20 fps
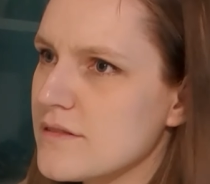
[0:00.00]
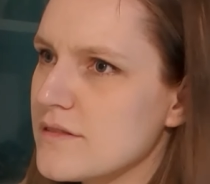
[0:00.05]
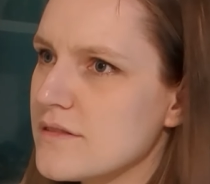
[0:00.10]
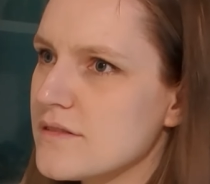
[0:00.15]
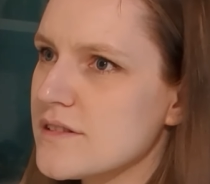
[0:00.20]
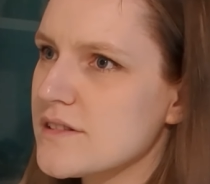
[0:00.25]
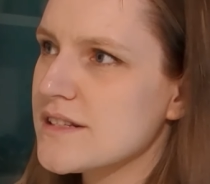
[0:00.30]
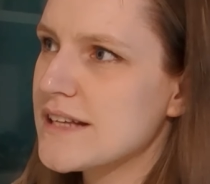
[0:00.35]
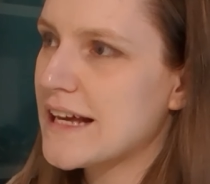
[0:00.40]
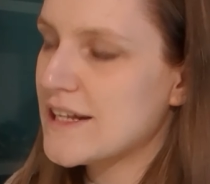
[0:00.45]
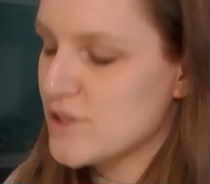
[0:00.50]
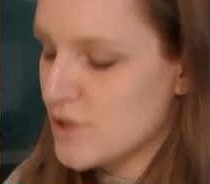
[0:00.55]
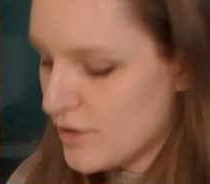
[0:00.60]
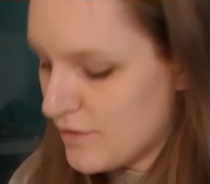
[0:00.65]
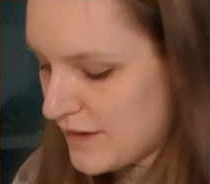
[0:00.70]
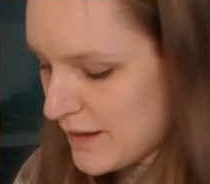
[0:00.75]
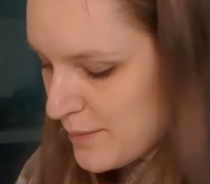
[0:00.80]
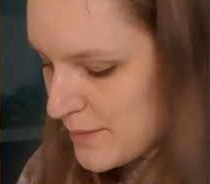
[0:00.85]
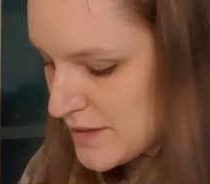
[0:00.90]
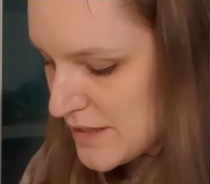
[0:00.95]
Statue
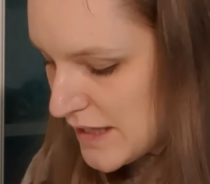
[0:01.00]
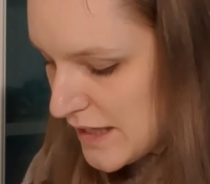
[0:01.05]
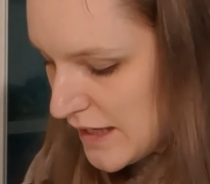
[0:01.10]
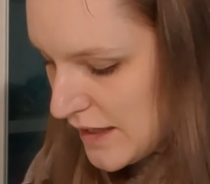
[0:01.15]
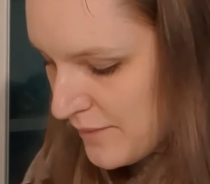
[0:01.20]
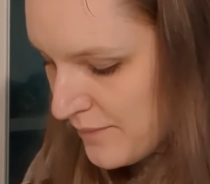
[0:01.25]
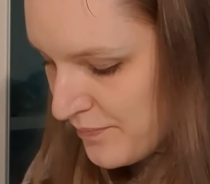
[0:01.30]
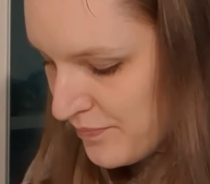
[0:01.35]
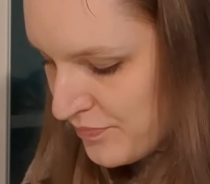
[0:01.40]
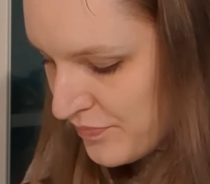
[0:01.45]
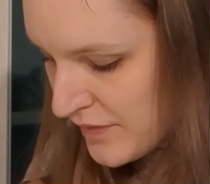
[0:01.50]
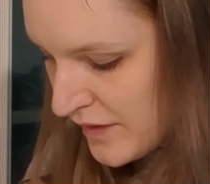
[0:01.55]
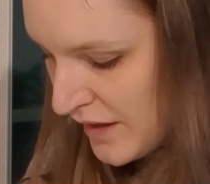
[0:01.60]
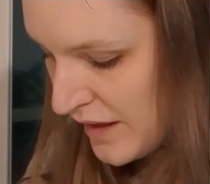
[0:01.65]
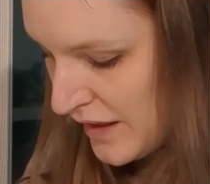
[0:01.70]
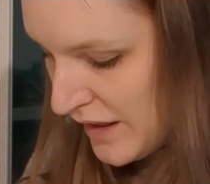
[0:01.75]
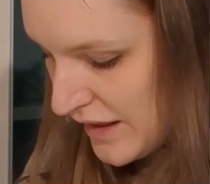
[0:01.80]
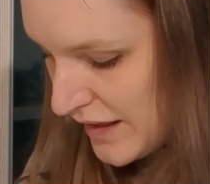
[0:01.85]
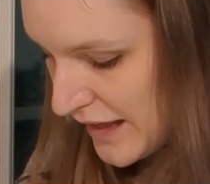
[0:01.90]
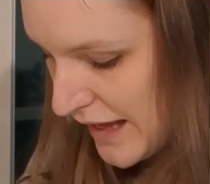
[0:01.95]
of Liberty.
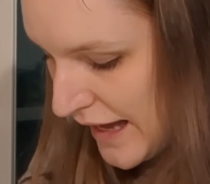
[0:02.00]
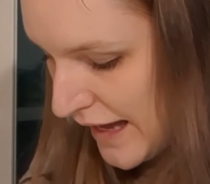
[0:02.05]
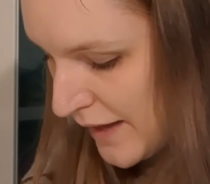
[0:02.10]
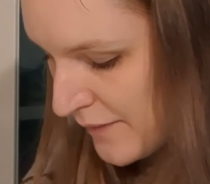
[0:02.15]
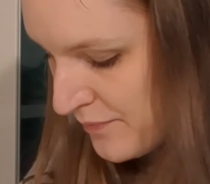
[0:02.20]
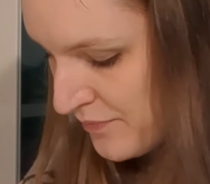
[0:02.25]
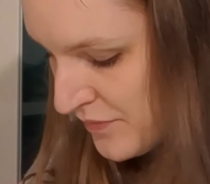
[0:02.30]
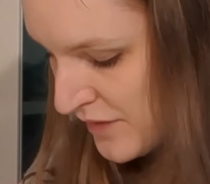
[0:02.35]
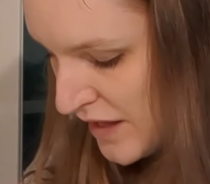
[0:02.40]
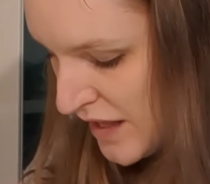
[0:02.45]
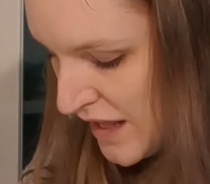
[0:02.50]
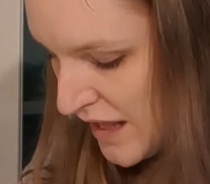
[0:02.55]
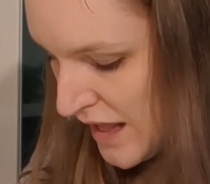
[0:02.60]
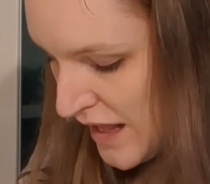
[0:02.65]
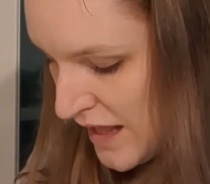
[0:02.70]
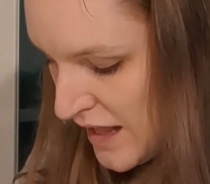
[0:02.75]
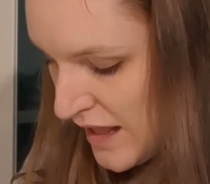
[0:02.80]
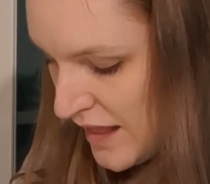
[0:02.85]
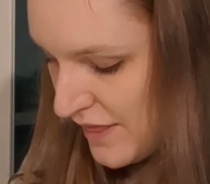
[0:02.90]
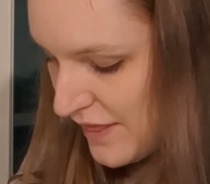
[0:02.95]
Yeah,
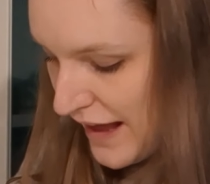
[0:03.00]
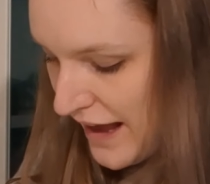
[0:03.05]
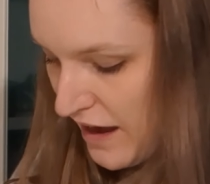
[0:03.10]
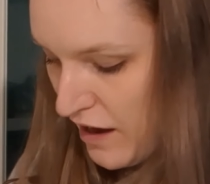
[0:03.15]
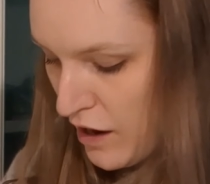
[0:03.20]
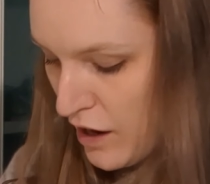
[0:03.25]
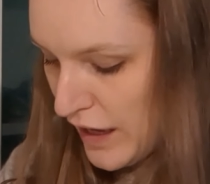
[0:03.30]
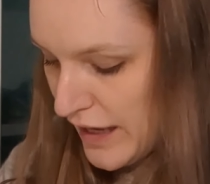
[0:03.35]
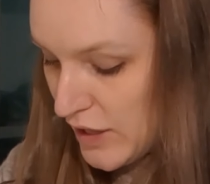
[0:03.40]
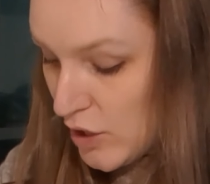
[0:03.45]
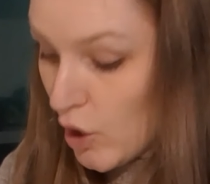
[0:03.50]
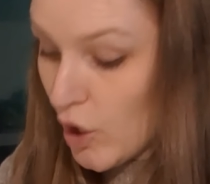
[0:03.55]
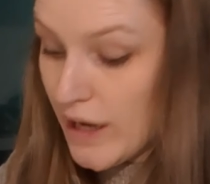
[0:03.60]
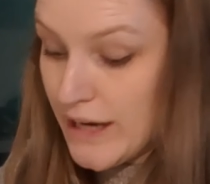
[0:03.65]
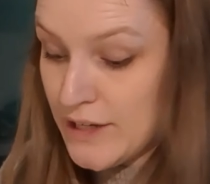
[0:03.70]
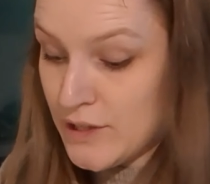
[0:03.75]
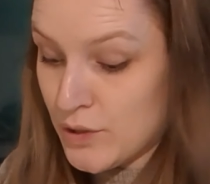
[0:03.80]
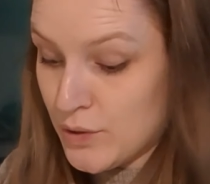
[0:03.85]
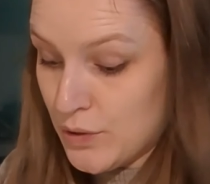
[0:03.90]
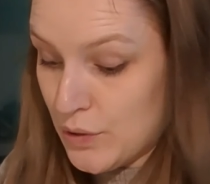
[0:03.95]
that I got
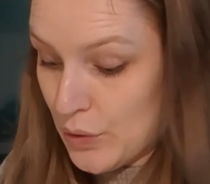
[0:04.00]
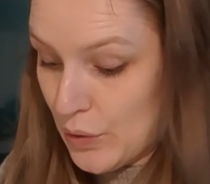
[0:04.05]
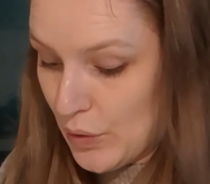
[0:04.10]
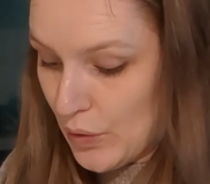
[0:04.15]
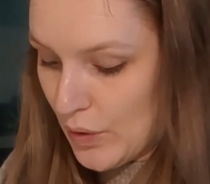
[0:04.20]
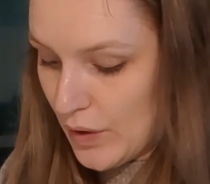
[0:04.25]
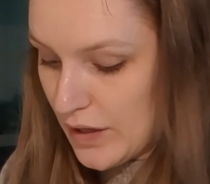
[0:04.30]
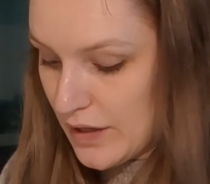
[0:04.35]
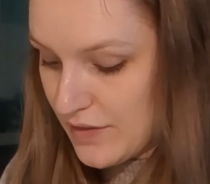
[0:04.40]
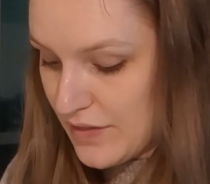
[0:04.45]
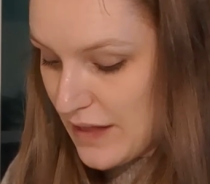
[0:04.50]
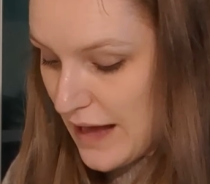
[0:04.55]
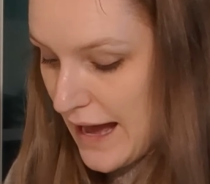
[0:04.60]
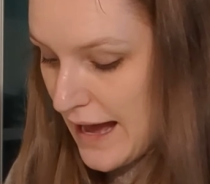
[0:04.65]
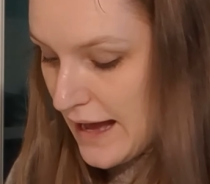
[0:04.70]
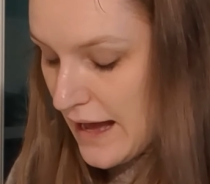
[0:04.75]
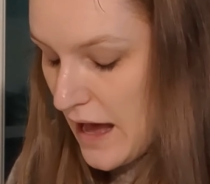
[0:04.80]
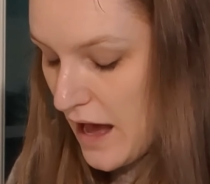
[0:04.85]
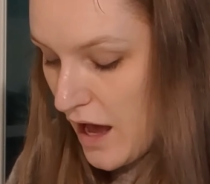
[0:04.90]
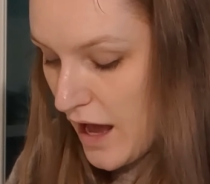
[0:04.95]
in New York
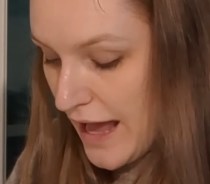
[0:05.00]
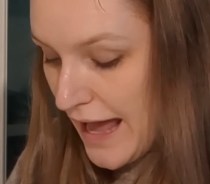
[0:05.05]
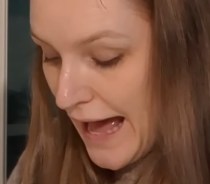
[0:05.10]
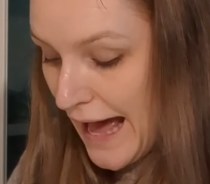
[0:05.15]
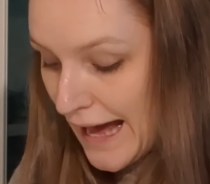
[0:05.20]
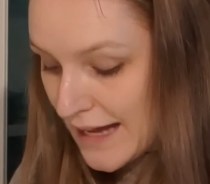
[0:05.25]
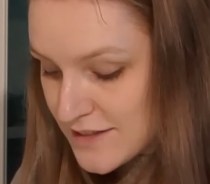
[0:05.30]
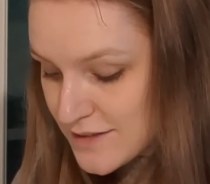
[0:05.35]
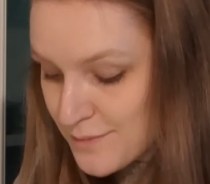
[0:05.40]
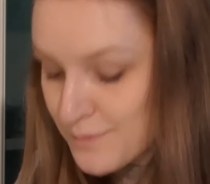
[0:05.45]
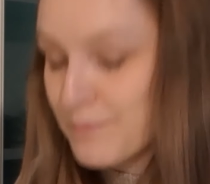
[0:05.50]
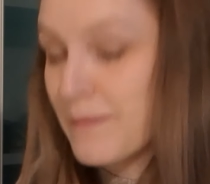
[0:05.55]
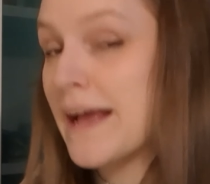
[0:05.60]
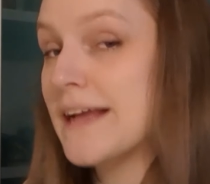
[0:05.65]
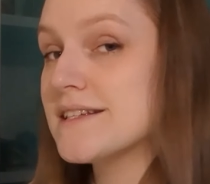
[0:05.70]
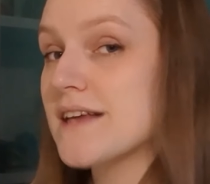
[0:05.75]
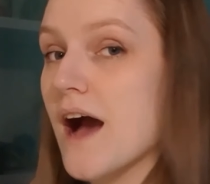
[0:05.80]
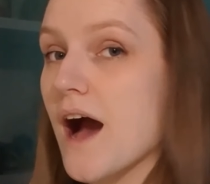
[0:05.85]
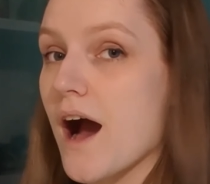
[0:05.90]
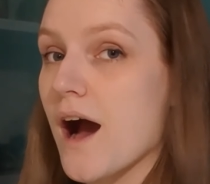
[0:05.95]
that I had
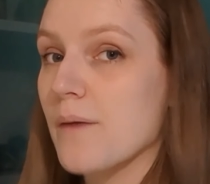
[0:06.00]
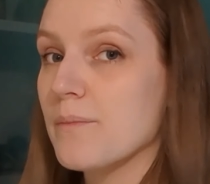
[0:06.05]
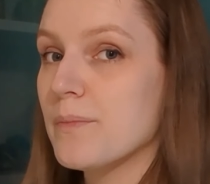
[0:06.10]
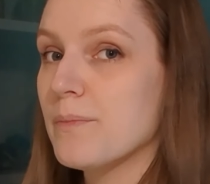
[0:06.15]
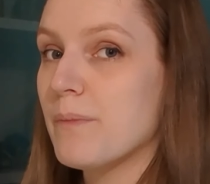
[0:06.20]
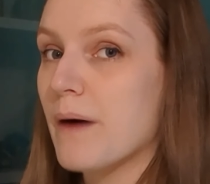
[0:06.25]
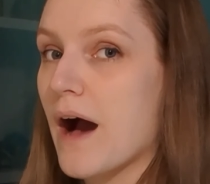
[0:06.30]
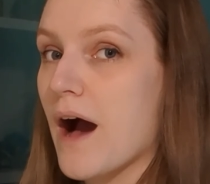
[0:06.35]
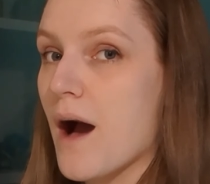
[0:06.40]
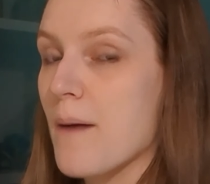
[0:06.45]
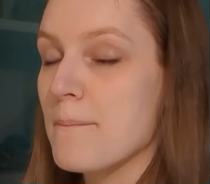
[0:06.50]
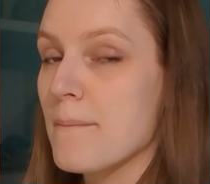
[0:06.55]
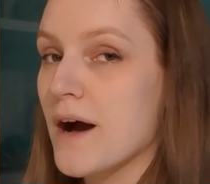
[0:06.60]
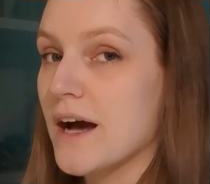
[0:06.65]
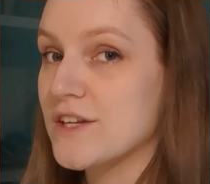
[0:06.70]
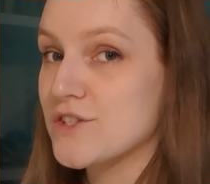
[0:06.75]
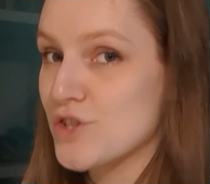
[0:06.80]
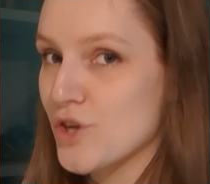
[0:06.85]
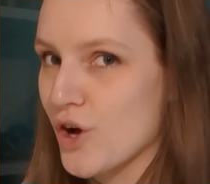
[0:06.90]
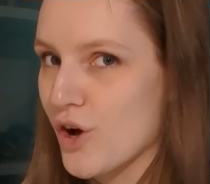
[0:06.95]
made up, but
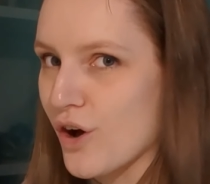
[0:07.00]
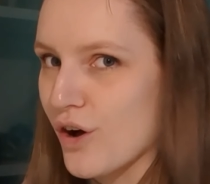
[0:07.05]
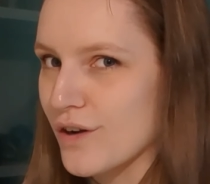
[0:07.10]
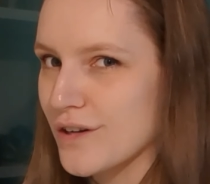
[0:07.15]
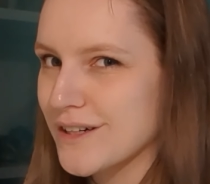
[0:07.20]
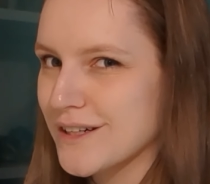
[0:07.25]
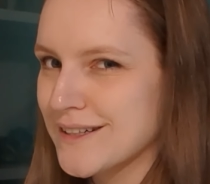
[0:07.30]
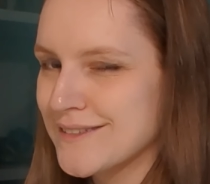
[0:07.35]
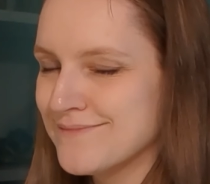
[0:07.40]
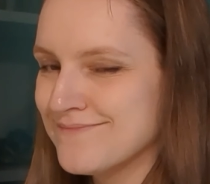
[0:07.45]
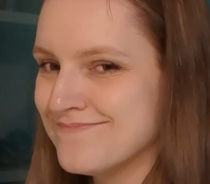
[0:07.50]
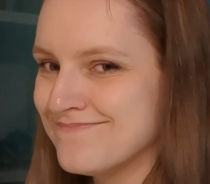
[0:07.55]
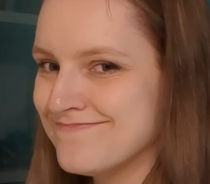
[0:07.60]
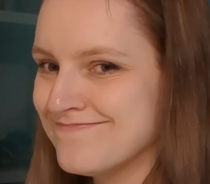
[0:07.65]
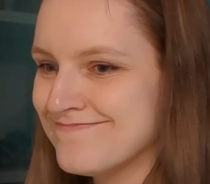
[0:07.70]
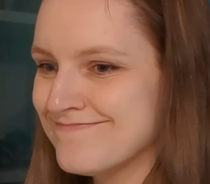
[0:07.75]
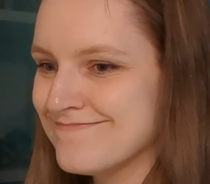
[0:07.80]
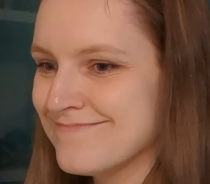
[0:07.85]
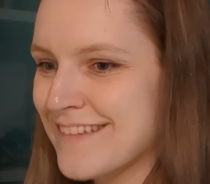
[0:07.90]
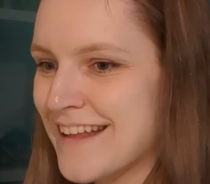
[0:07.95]
my dog
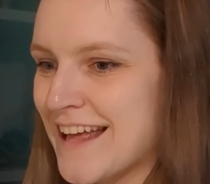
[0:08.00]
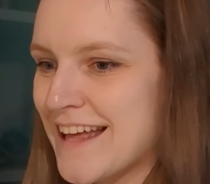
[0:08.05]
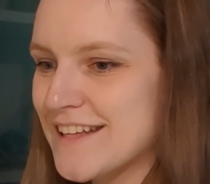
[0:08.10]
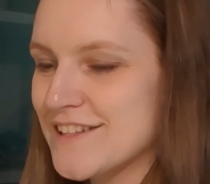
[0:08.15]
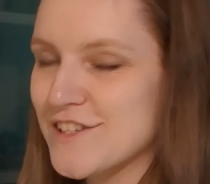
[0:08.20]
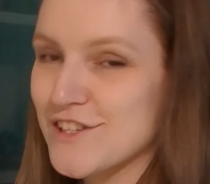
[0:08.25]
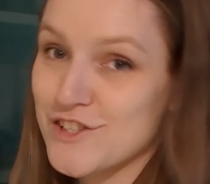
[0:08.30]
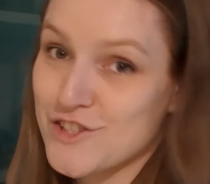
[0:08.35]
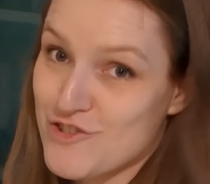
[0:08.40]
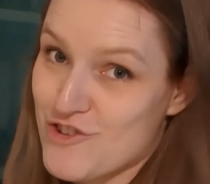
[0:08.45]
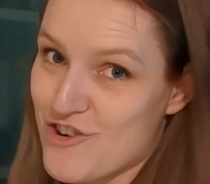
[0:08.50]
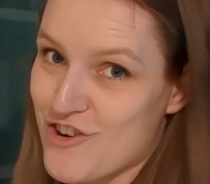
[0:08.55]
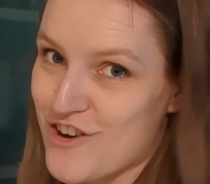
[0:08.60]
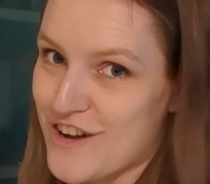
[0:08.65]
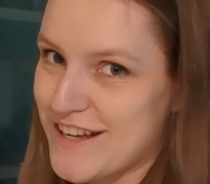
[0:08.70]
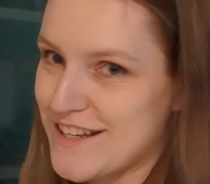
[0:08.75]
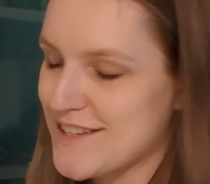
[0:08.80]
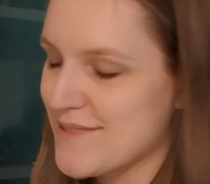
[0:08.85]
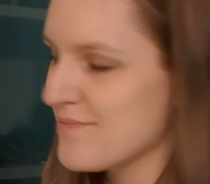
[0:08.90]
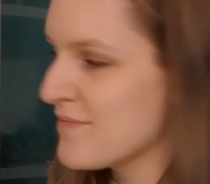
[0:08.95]

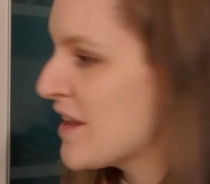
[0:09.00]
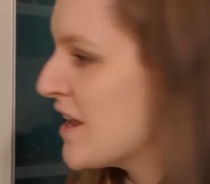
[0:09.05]
destroyed.